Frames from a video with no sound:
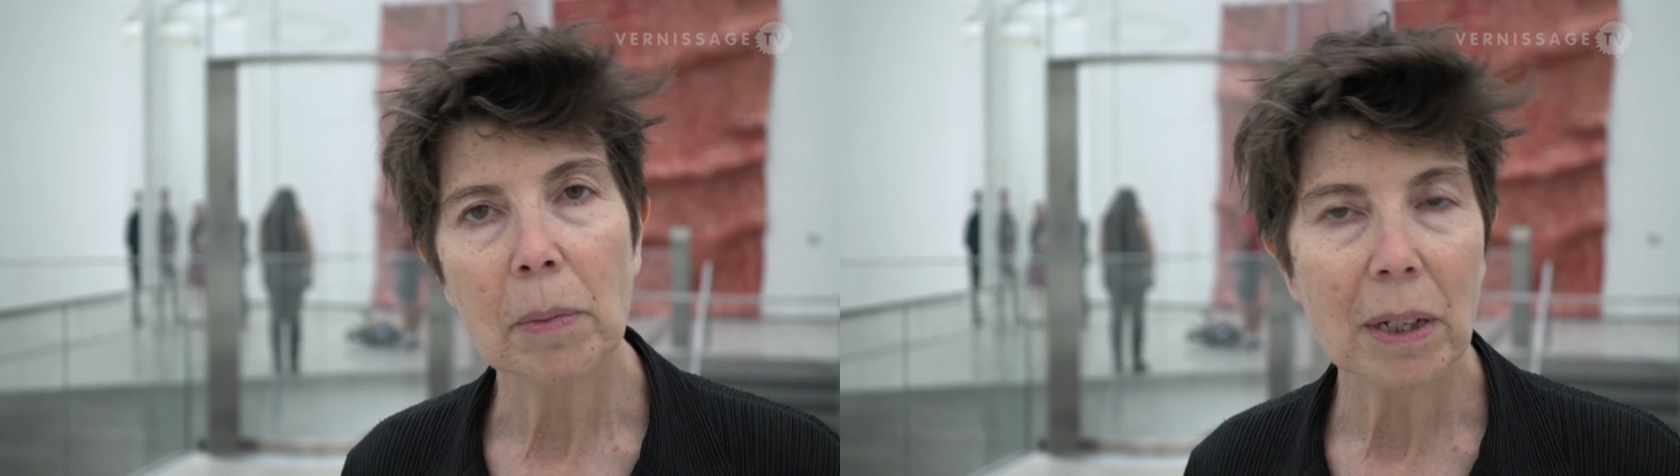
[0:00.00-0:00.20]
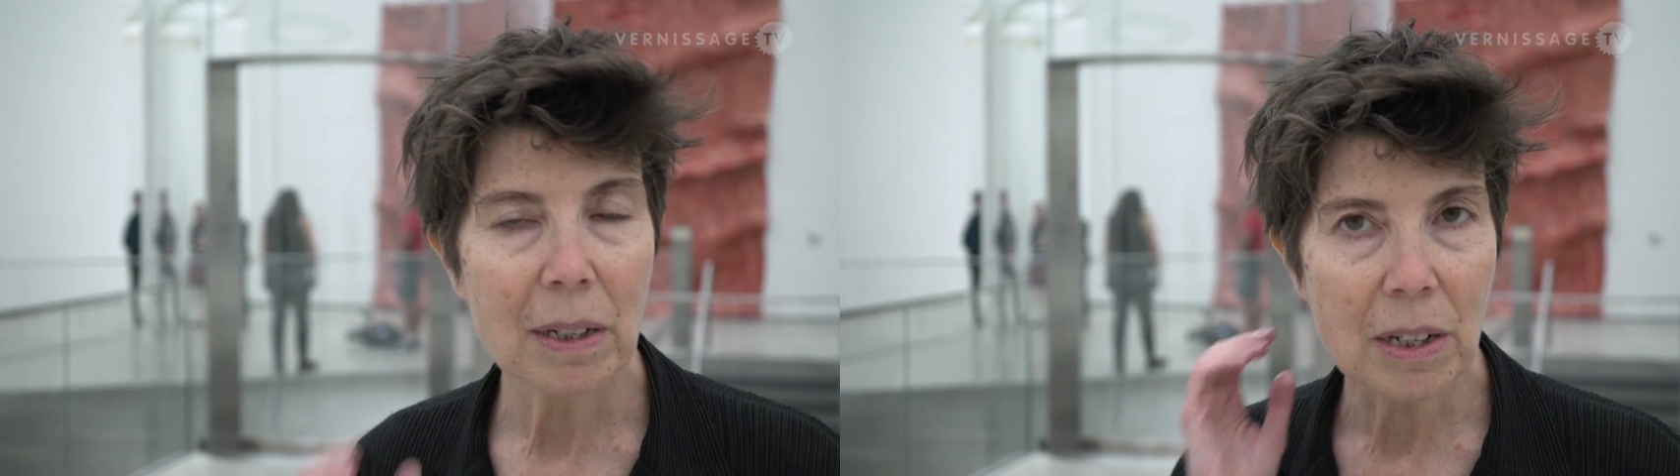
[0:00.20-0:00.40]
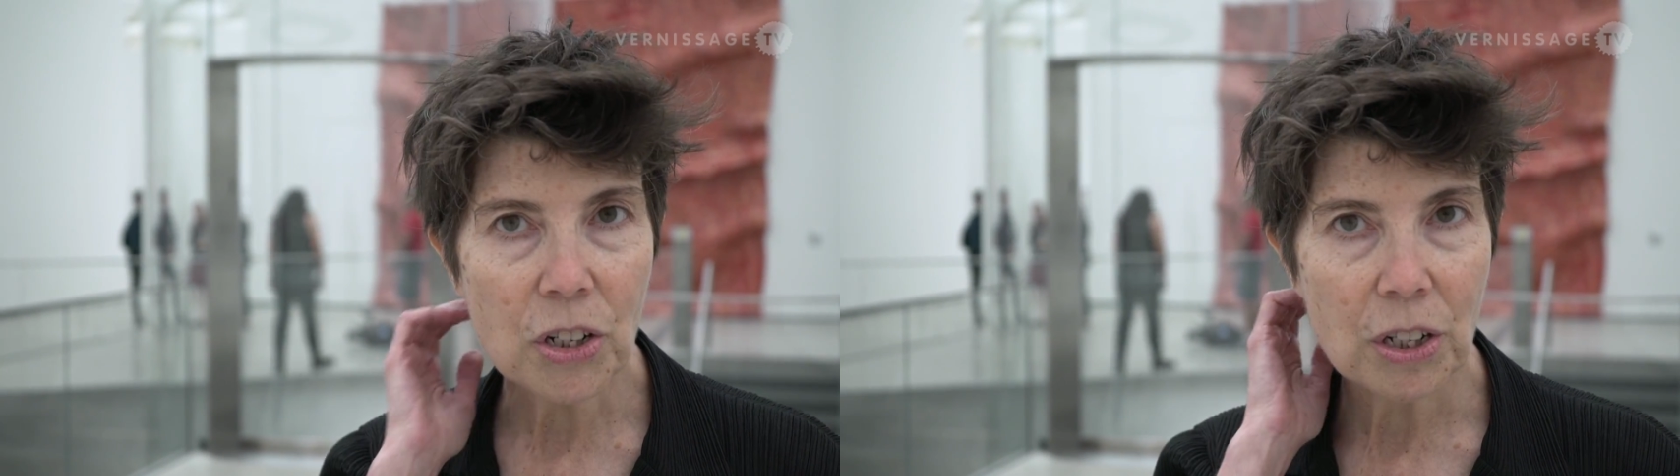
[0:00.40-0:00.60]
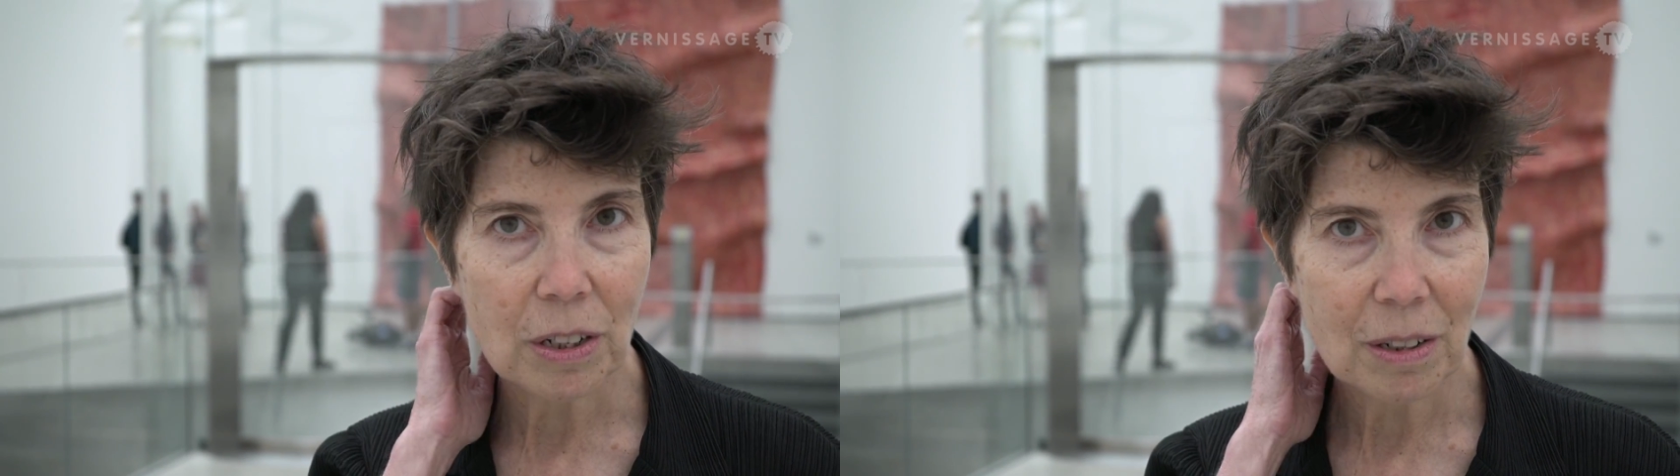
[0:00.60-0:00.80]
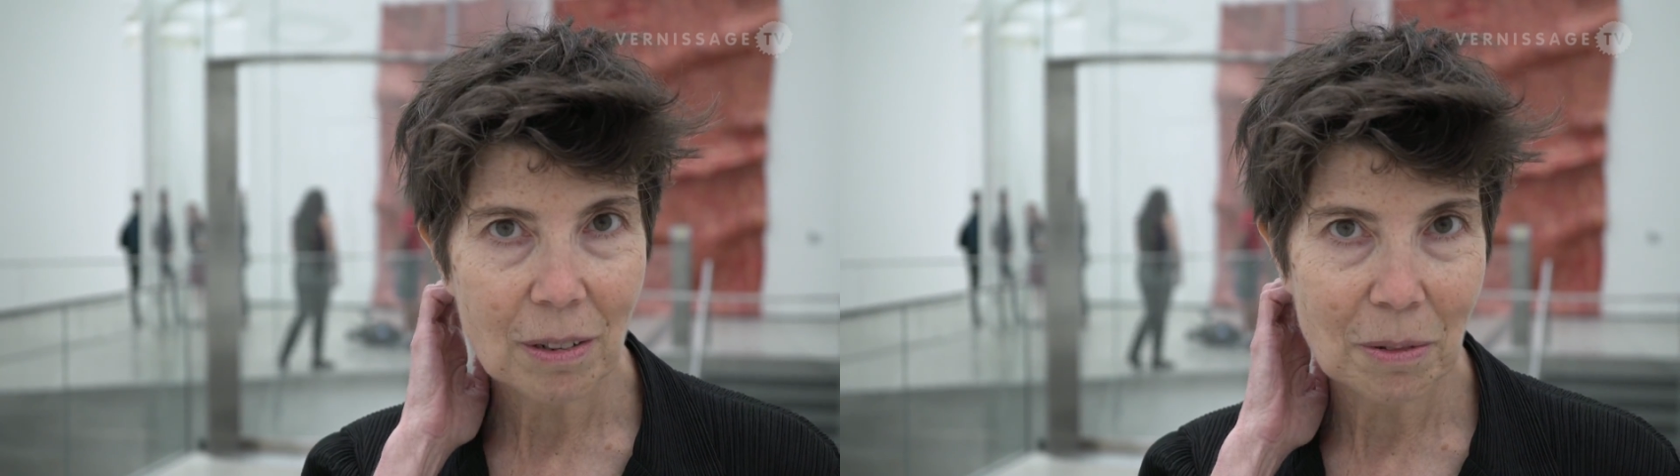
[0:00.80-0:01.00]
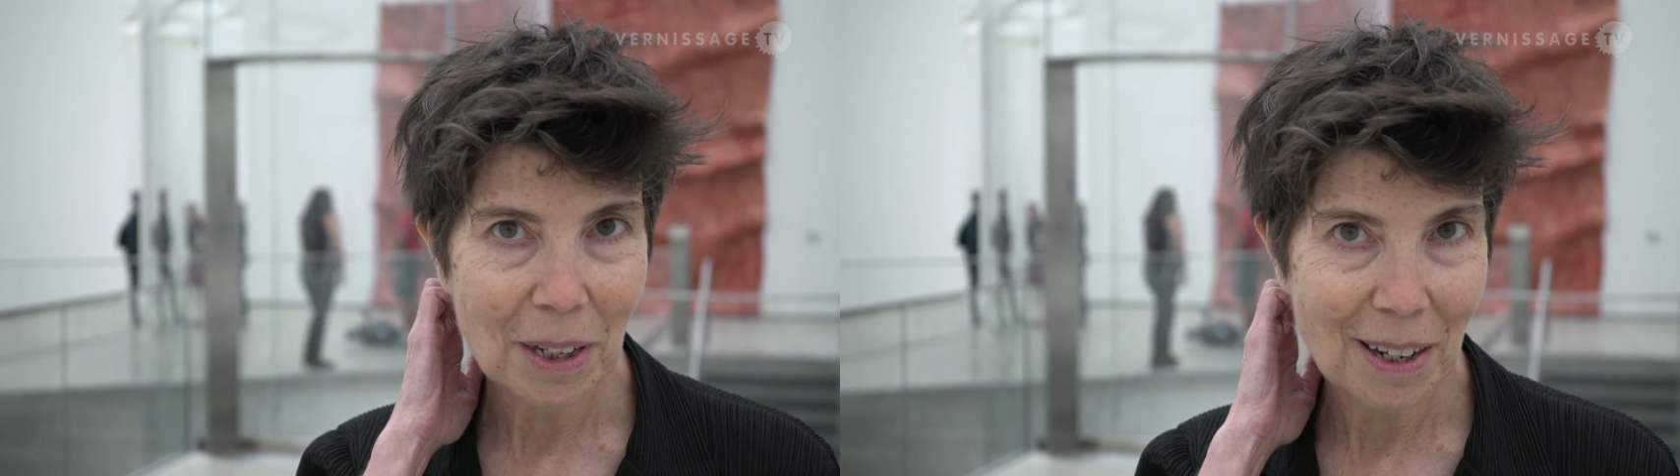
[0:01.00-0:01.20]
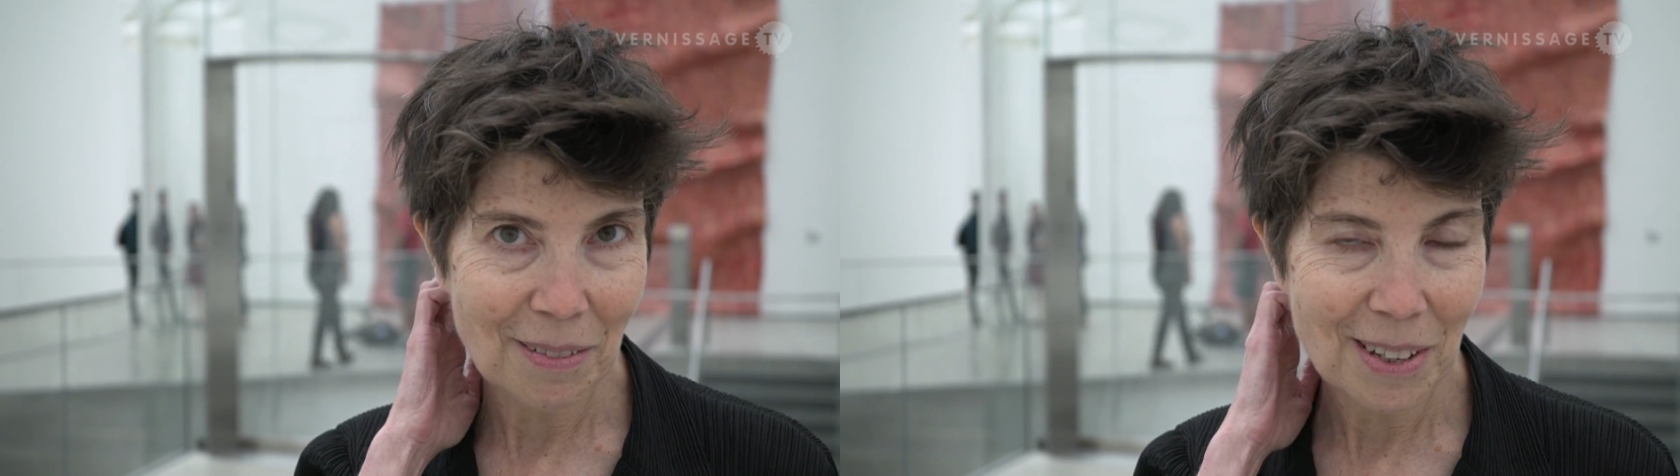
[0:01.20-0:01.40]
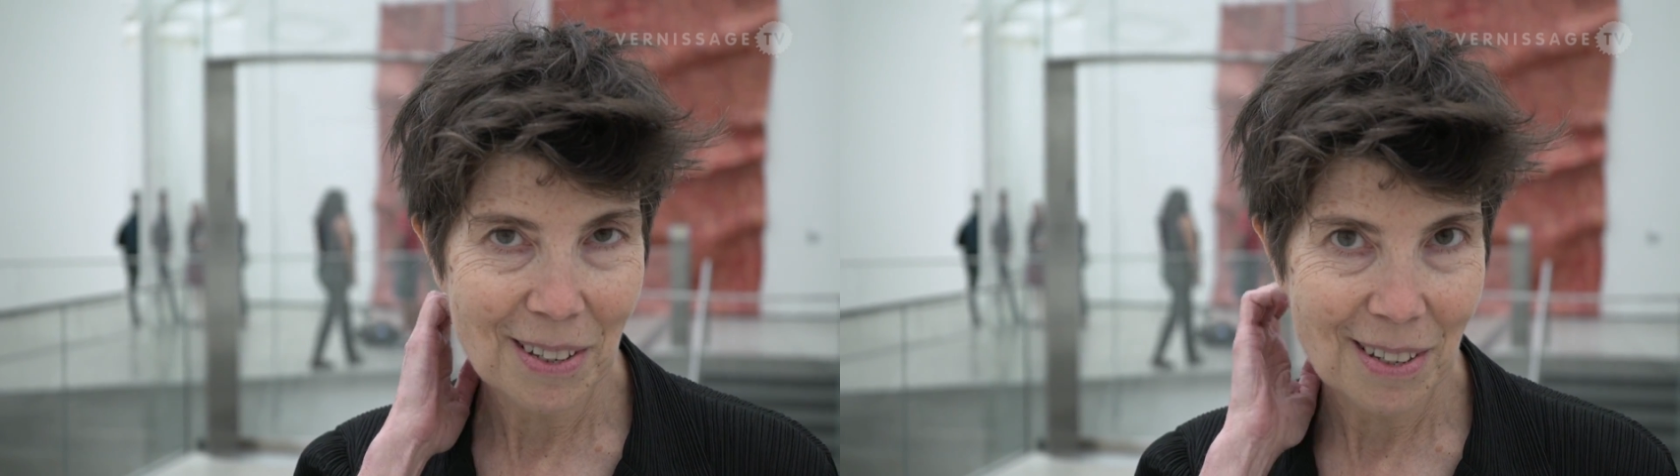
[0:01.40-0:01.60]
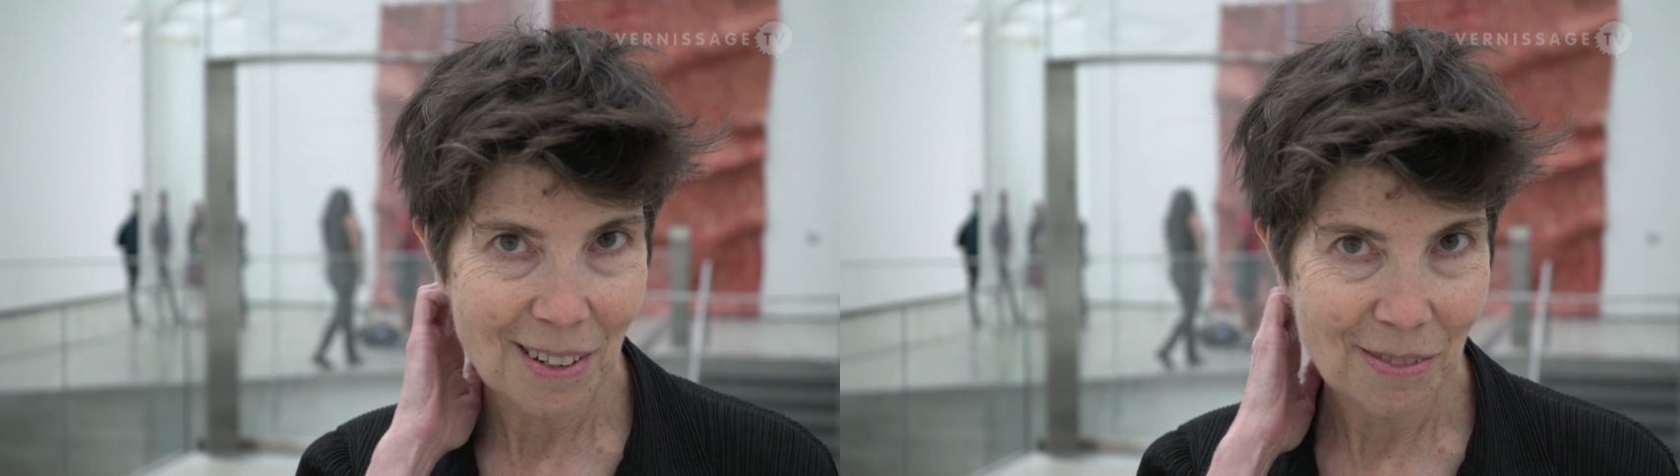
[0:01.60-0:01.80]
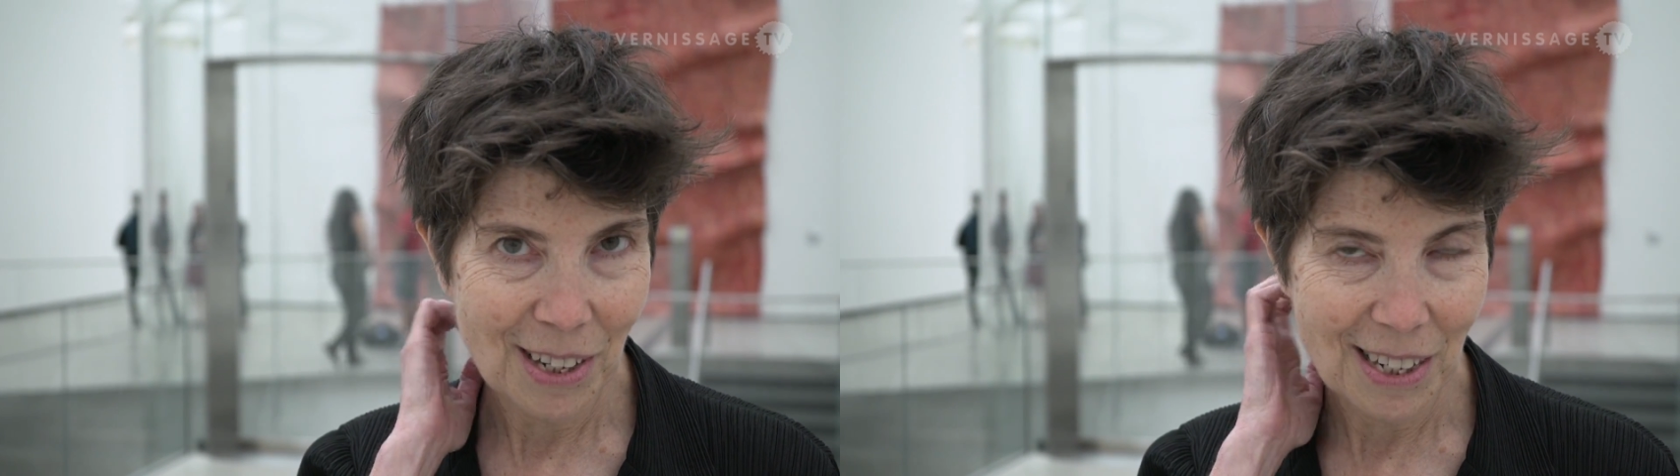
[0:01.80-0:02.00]
In addition, we have this
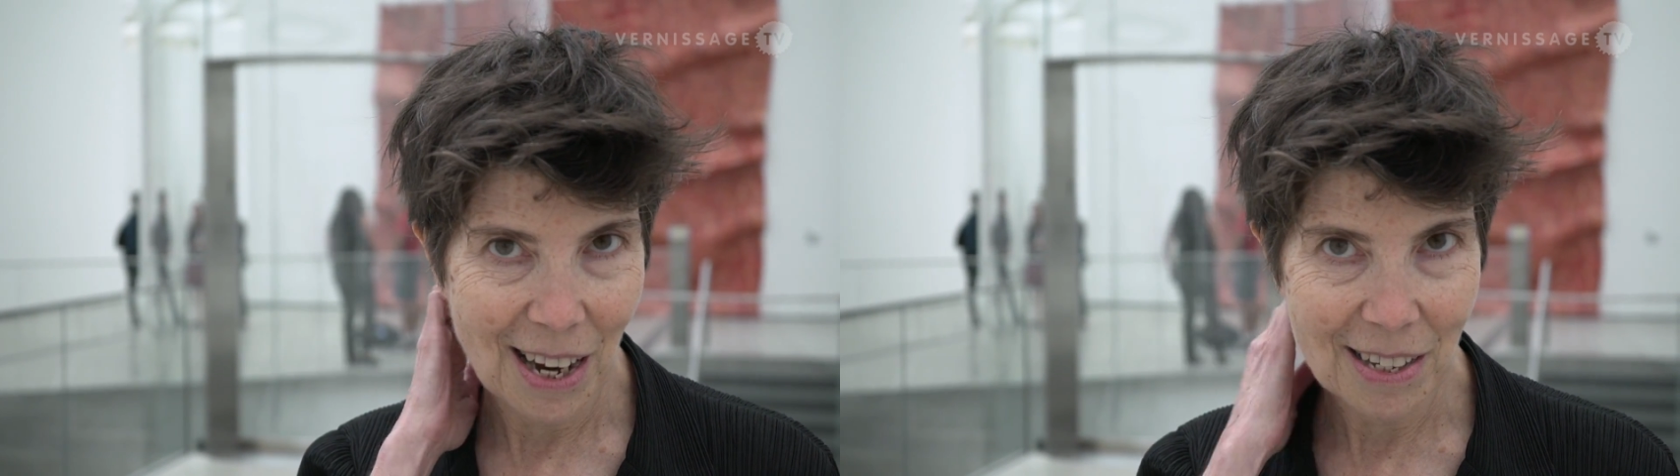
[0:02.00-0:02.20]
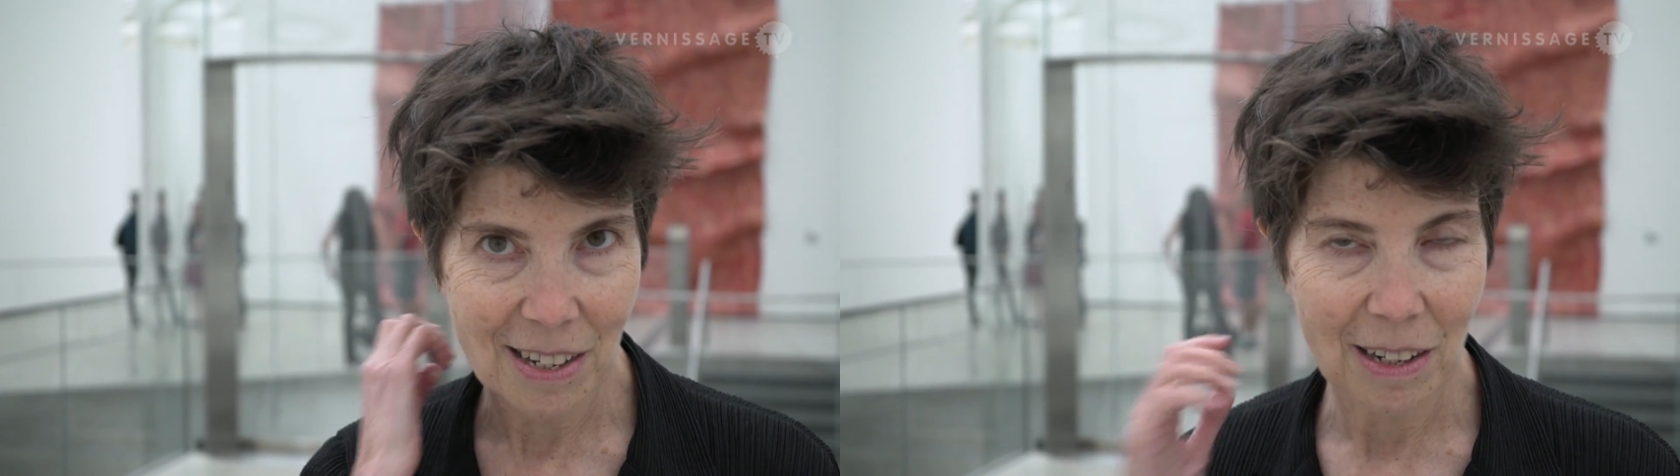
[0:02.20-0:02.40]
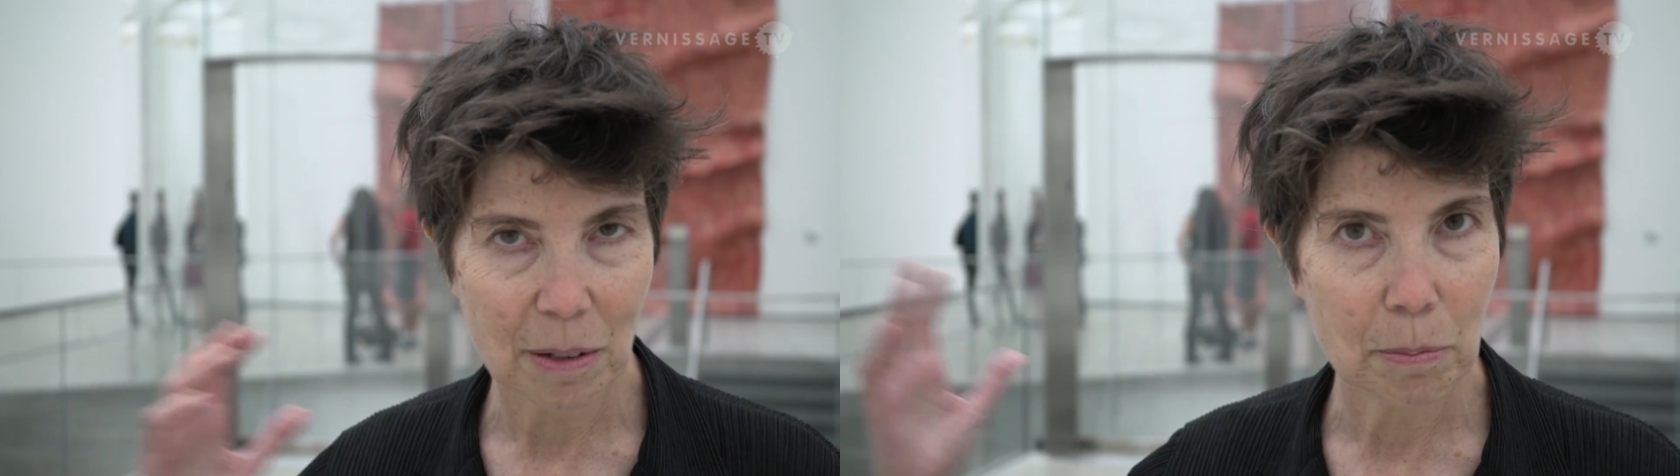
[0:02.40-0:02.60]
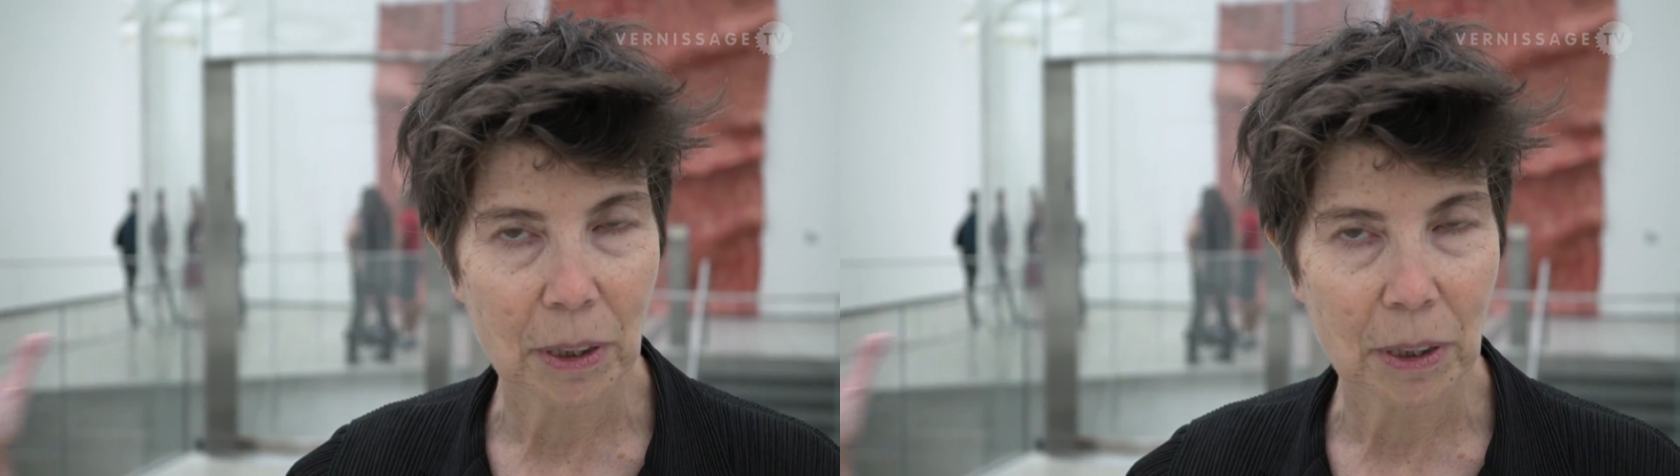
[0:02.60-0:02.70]
fantastic